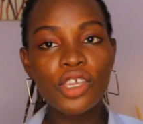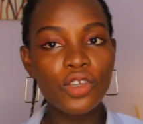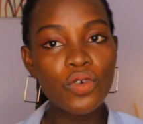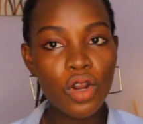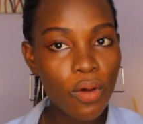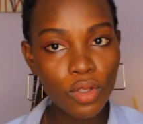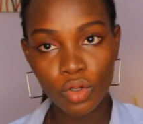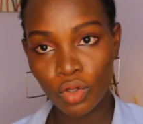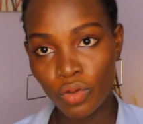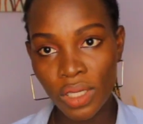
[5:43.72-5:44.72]
you will not want
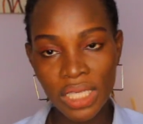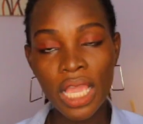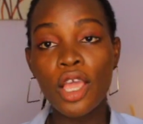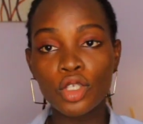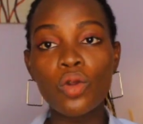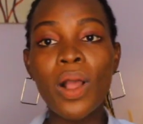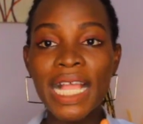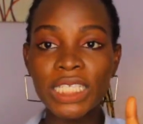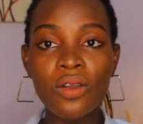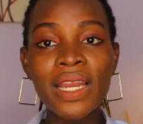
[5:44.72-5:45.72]
to do it. So
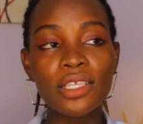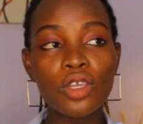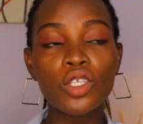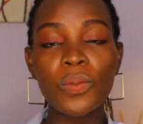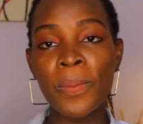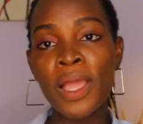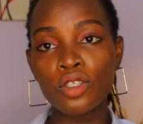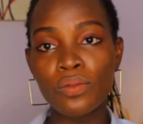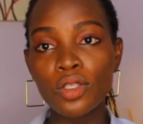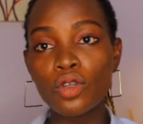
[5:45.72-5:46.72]
as someone that is going to pepper
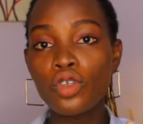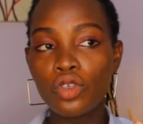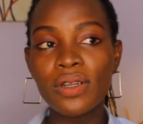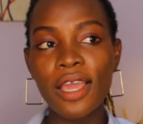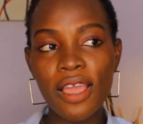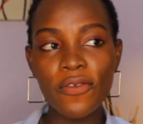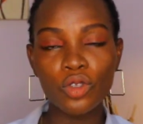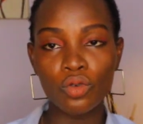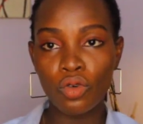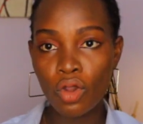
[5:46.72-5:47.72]
and tomato, you know that you have
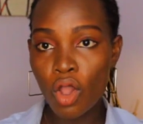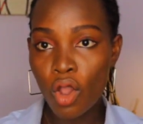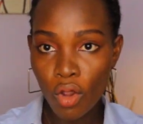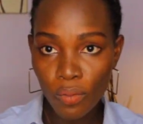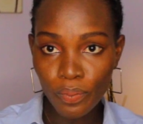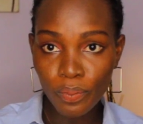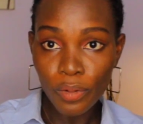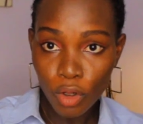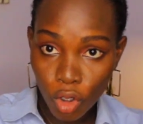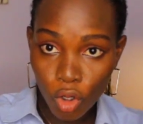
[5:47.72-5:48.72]
to
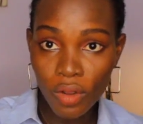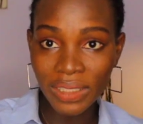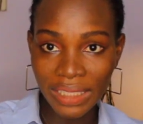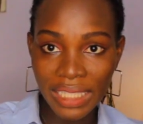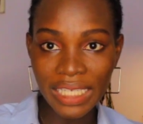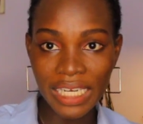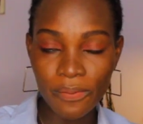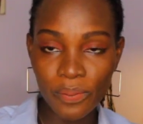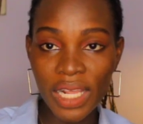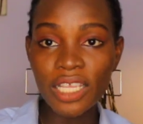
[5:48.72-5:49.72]
close it in
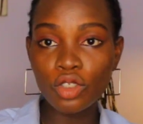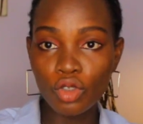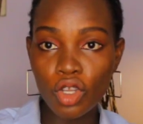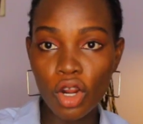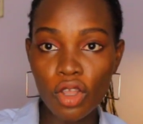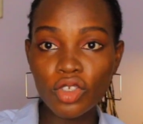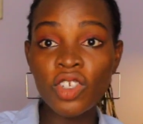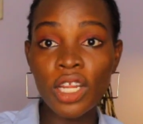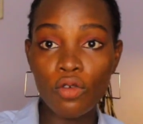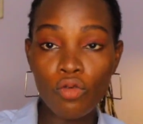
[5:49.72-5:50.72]
a place, do your
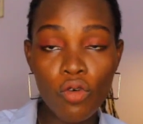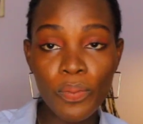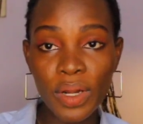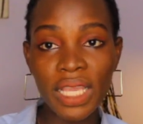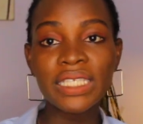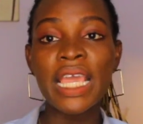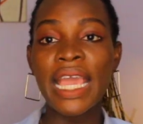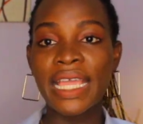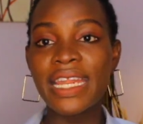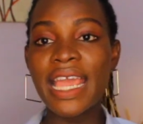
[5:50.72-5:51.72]
nursery in a cool
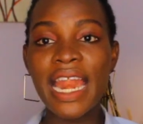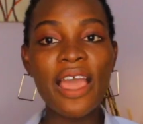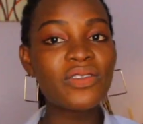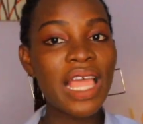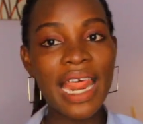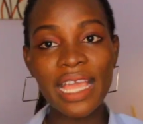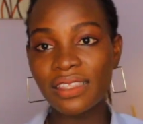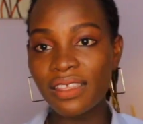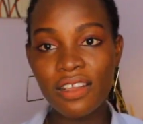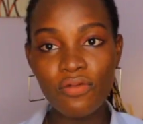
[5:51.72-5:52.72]
place, then after
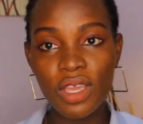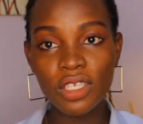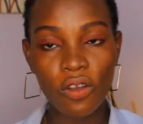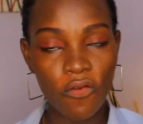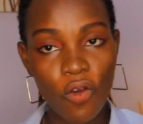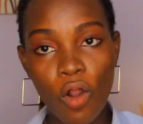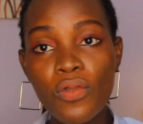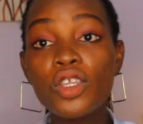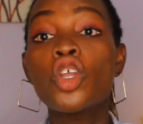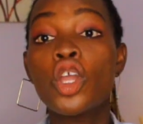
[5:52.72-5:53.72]
like 3 weeks or 4
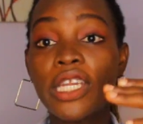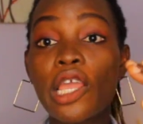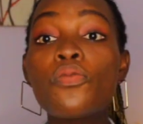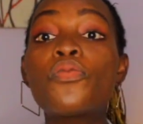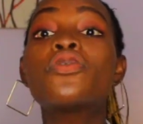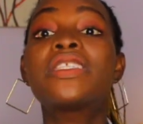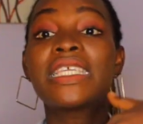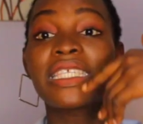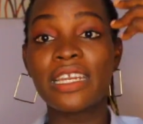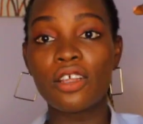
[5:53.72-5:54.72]
weeks, then you put
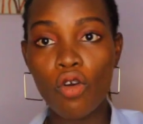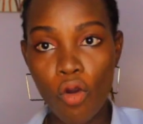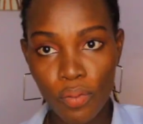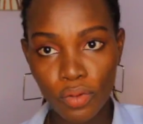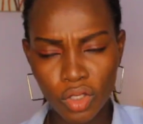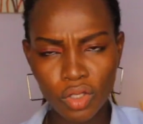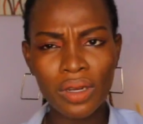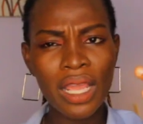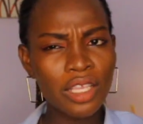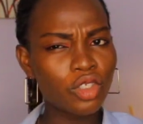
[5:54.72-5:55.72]
it in the open
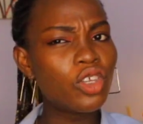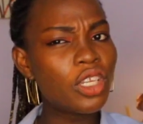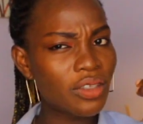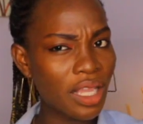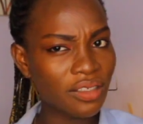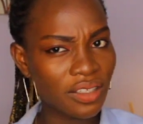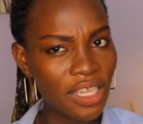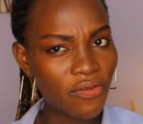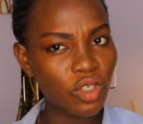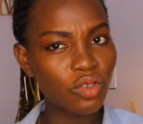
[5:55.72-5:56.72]
sun. So you need to ask
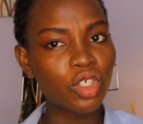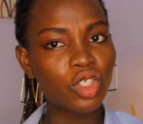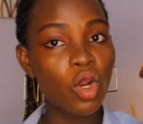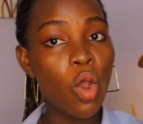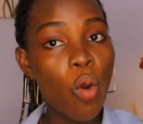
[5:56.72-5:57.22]
yourself this question: